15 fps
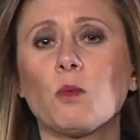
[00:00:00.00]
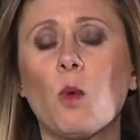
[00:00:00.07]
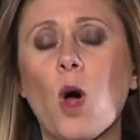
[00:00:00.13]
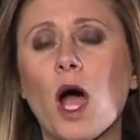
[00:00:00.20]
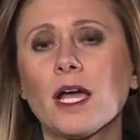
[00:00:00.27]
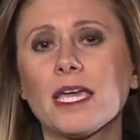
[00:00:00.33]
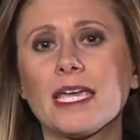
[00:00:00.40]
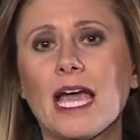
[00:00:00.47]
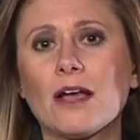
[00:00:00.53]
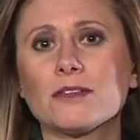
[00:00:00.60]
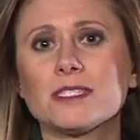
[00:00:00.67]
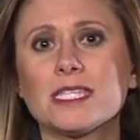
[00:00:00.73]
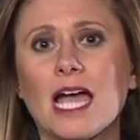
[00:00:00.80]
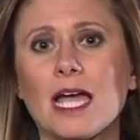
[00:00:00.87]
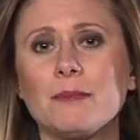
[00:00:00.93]
walking
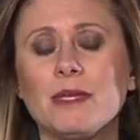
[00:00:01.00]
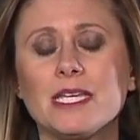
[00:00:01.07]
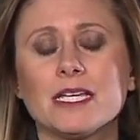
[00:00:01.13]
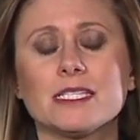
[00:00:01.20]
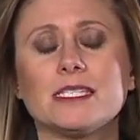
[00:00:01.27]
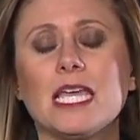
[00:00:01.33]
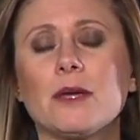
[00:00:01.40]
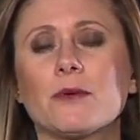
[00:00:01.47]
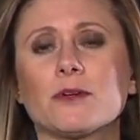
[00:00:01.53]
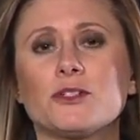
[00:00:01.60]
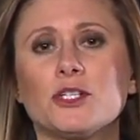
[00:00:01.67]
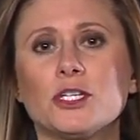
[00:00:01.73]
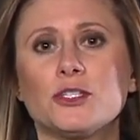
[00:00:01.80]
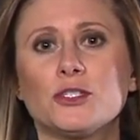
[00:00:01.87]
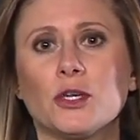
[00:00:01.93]
outside because they were
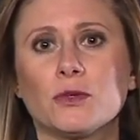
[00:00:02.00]
just